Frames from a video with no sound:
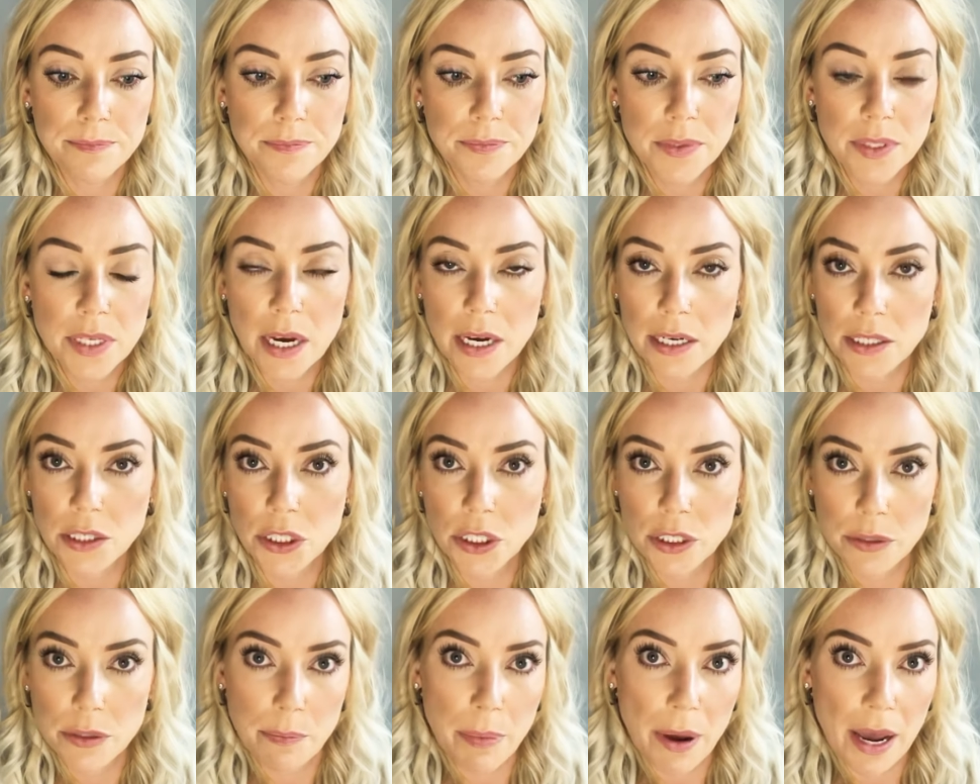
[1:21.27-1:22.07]

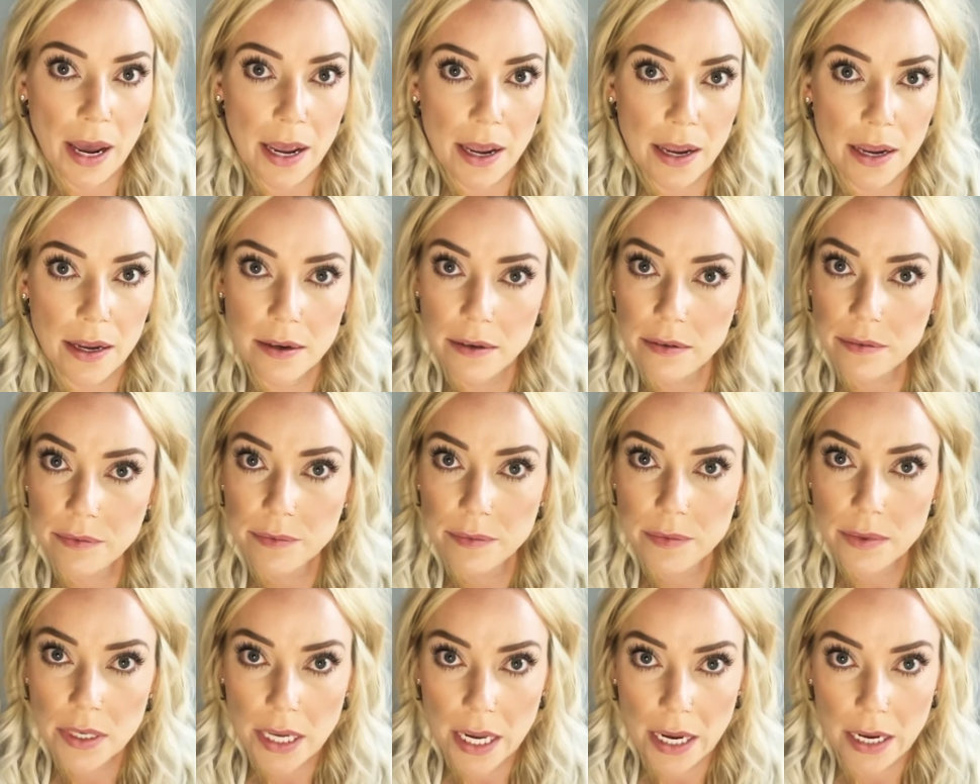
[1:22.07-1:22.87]
touched by
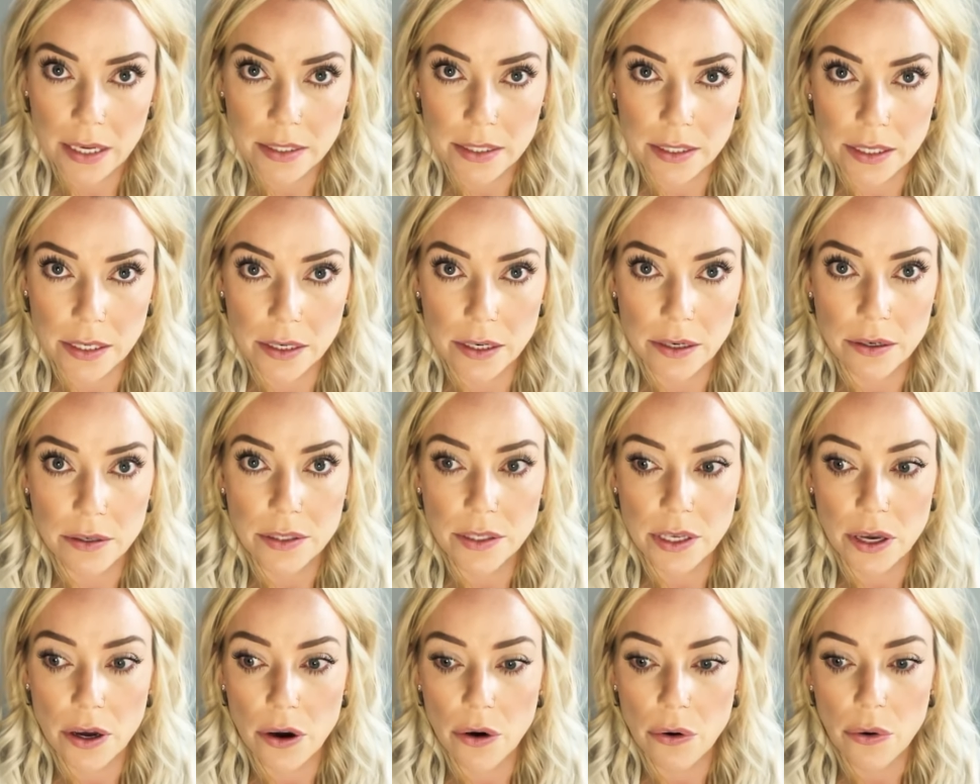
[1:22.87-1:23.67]
cancer.
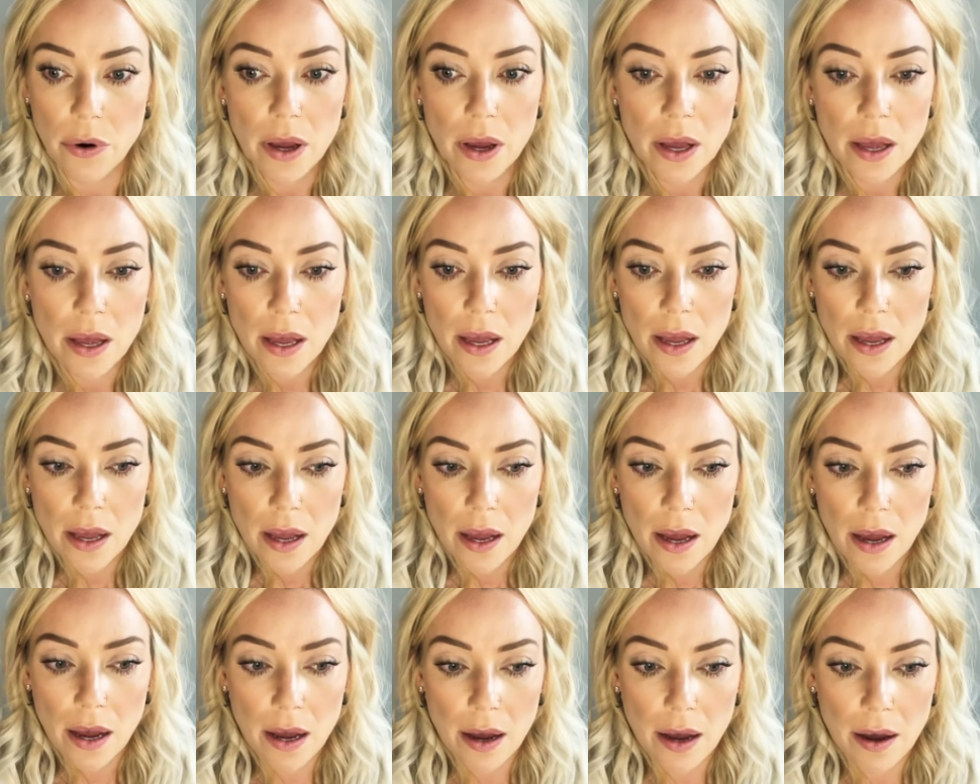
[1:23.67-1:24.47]
So
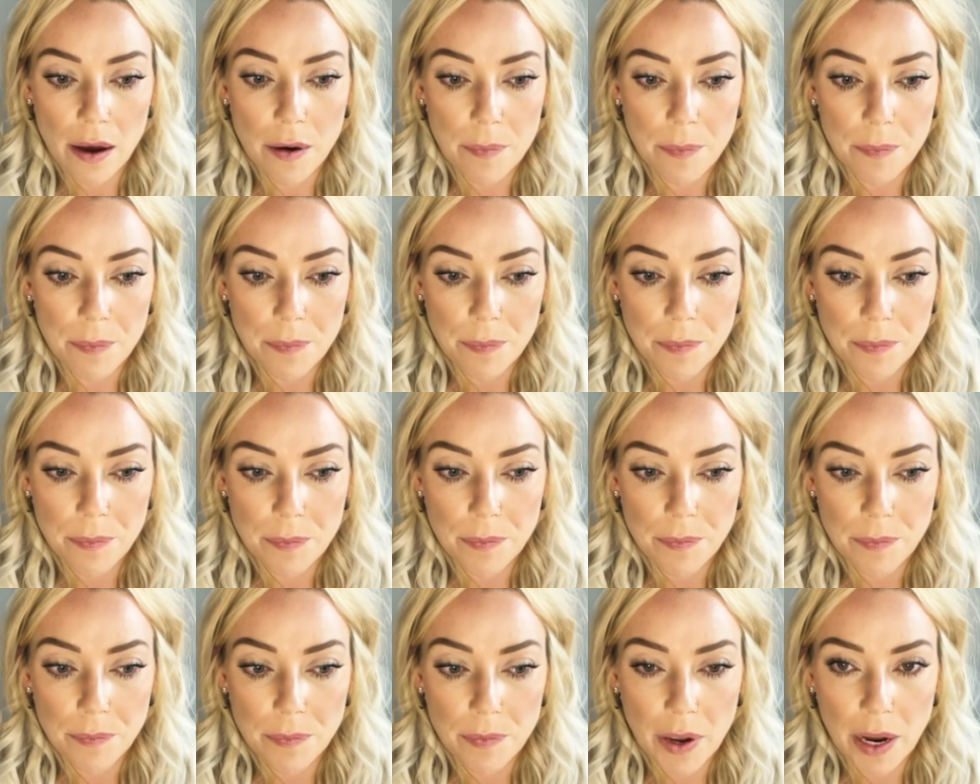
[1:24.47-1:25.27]

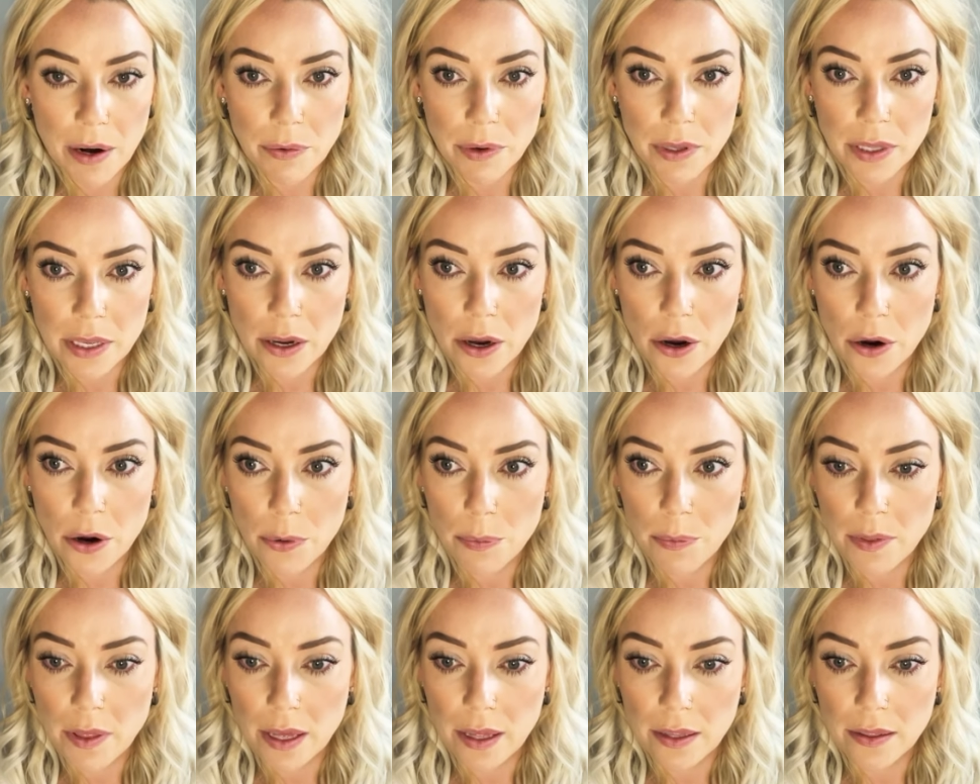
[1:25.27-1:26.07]
I really
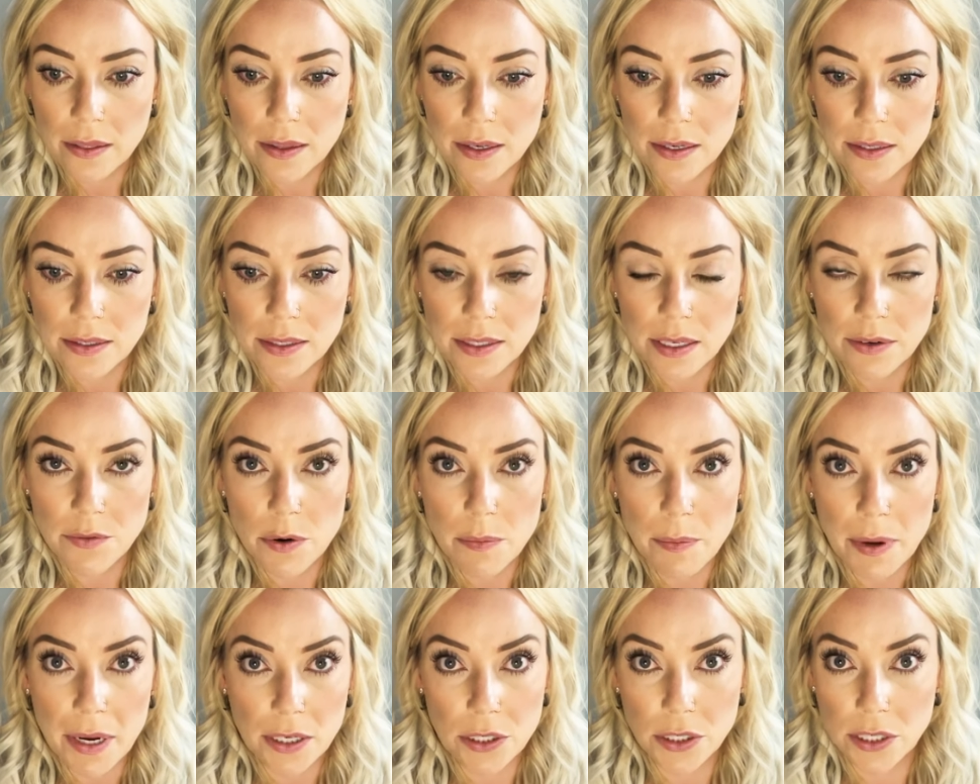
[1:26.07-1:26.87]
hope that this
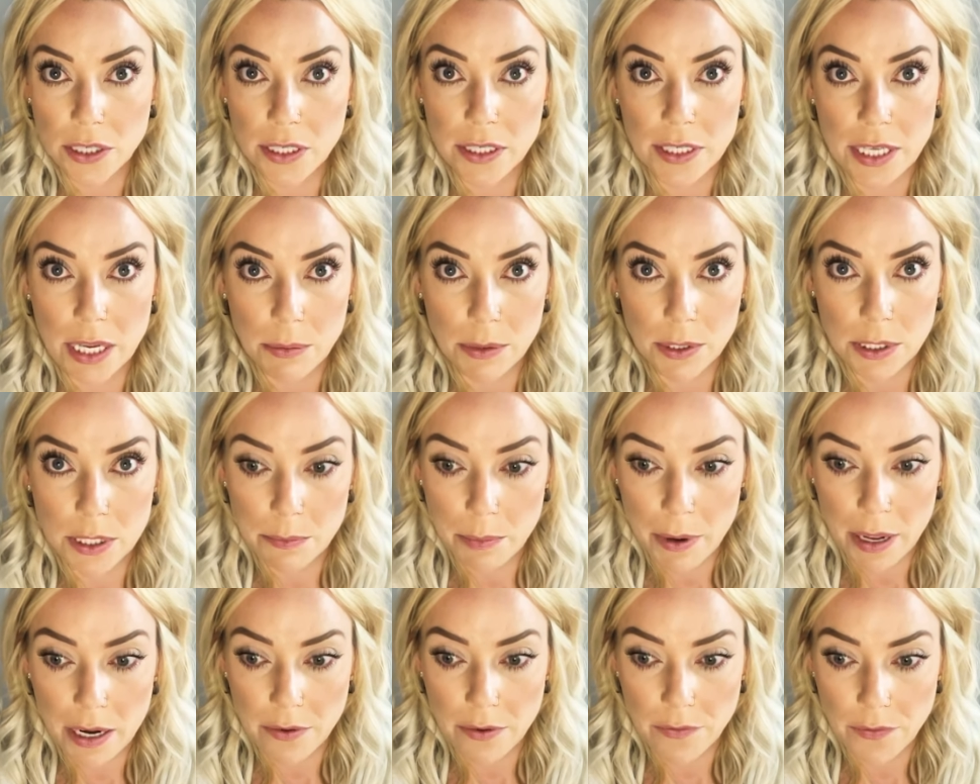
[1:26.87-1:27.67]
information is able to
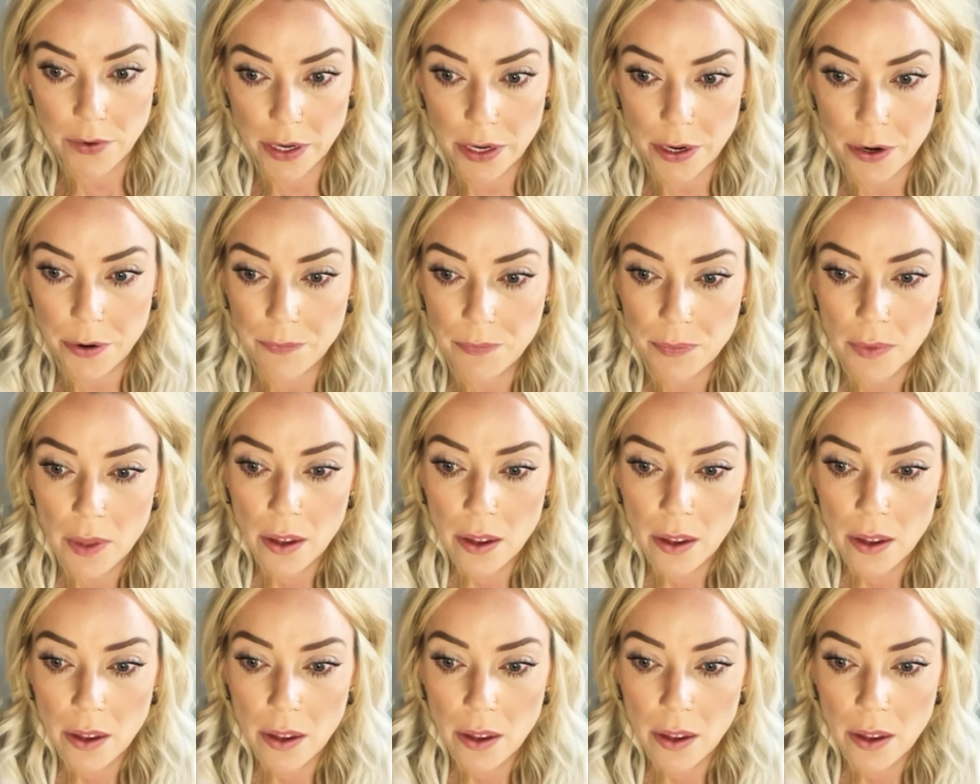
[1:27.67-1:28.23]
benefit you.